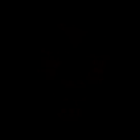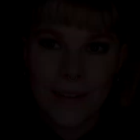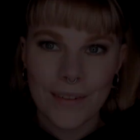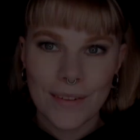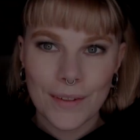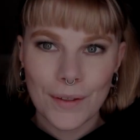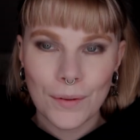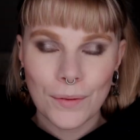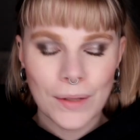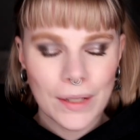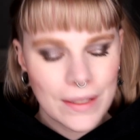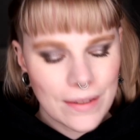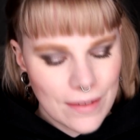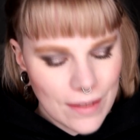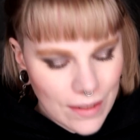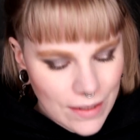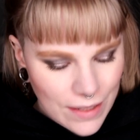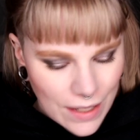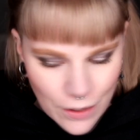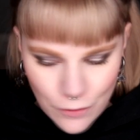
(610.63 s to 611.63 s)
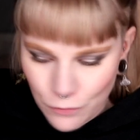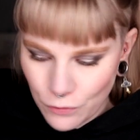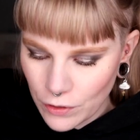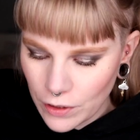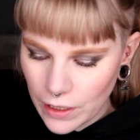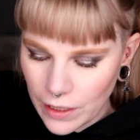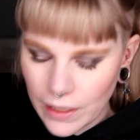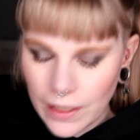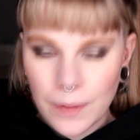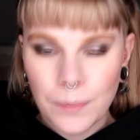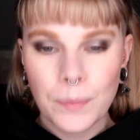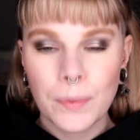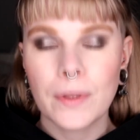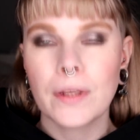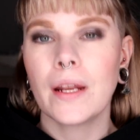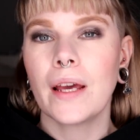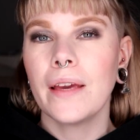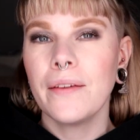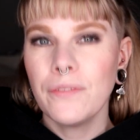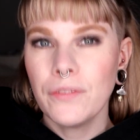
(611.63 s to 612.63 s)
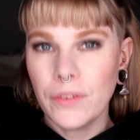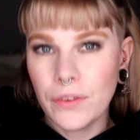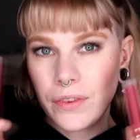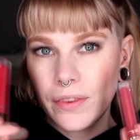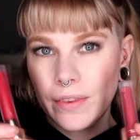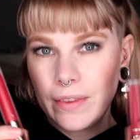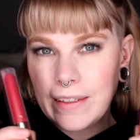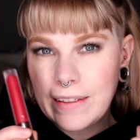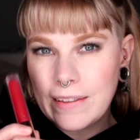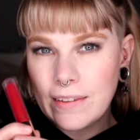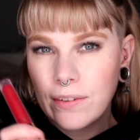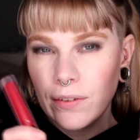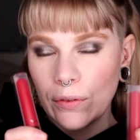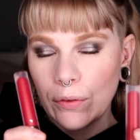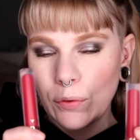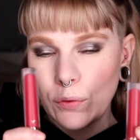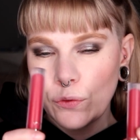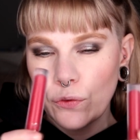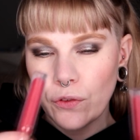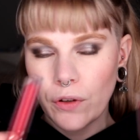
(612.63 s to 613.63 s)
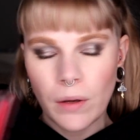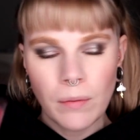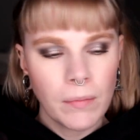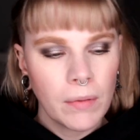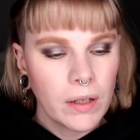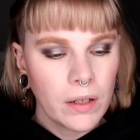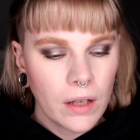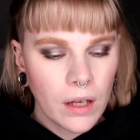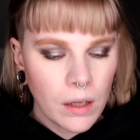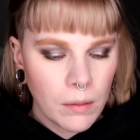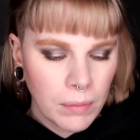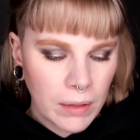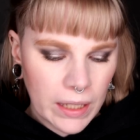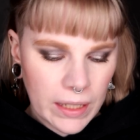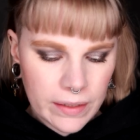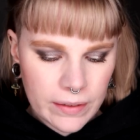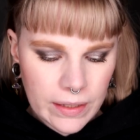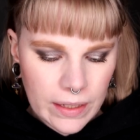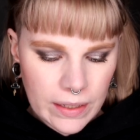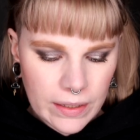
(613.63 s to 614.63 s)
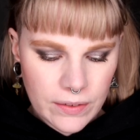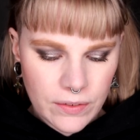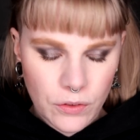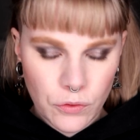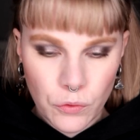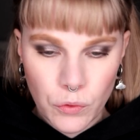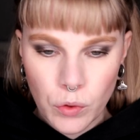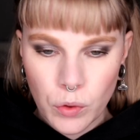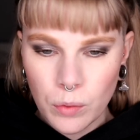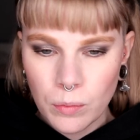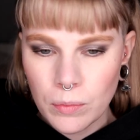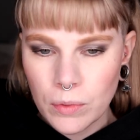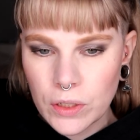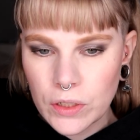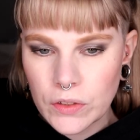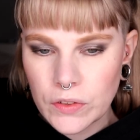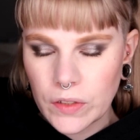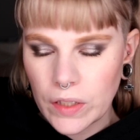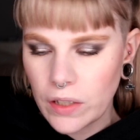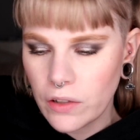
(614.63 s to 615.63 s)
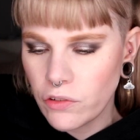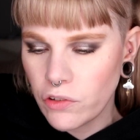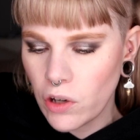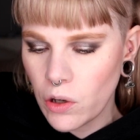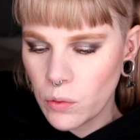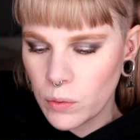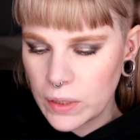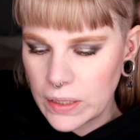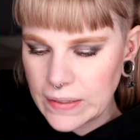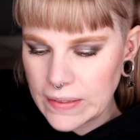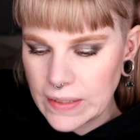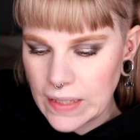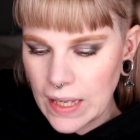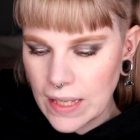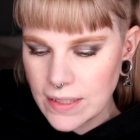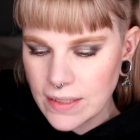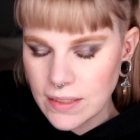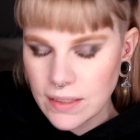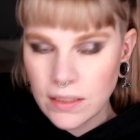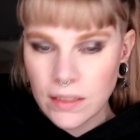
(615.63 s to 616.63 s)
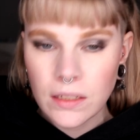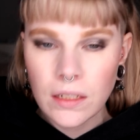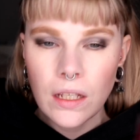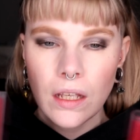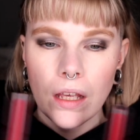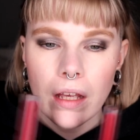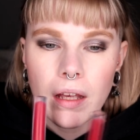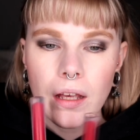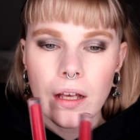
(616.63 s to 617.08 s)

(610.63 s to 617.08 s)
So it's time for the lips and I have these two from Nabla, that is Rumors and Rogue Assassin.